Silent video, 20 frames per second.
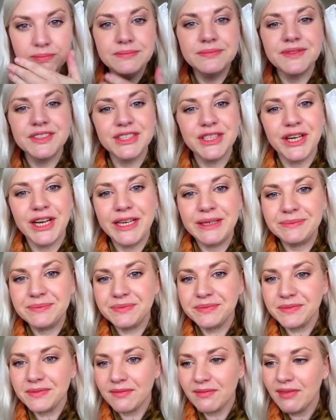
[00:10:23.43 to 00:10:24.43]
Sorry.
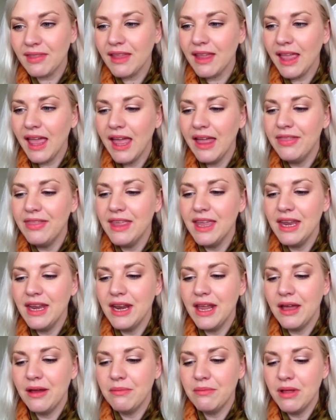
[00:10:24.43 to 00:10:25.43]
And
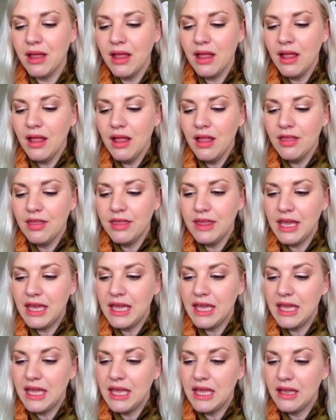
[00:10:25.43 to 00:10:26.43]
then
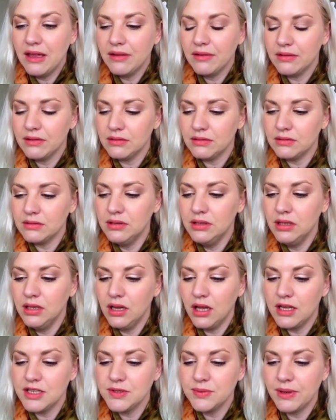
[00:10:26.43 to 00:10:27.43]
the
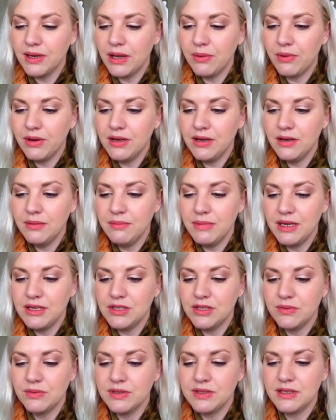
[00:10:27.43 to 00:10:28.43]
last one I wanted to
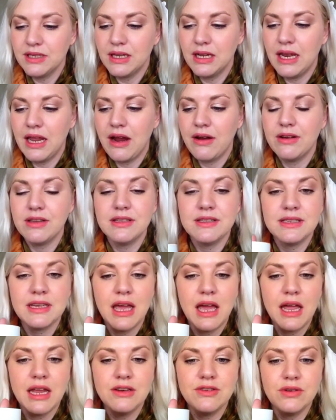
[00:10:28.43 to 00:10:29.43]
mention was the Clarins
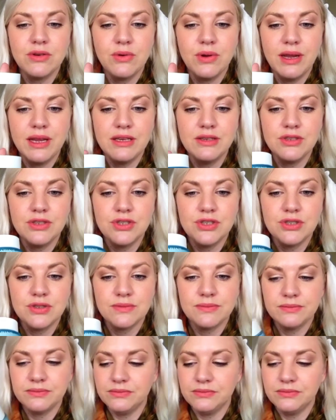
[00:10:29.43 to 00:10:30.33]
Hydro Quench